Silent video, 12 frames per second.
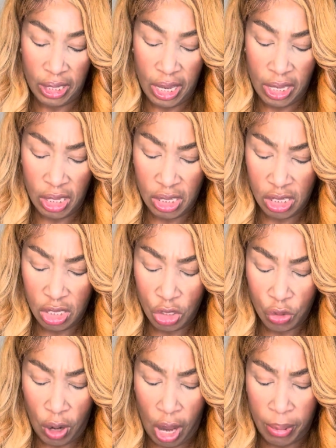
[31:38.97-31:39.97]
And it is
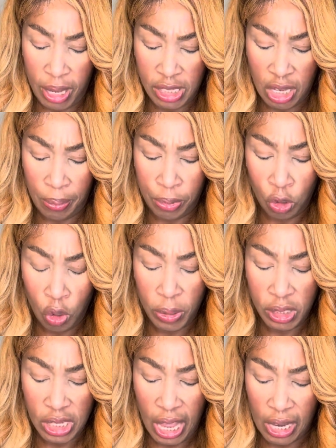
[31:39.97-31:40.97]
described as a blue
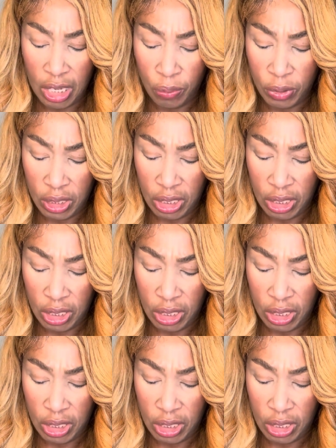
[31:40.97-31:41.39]
metallic with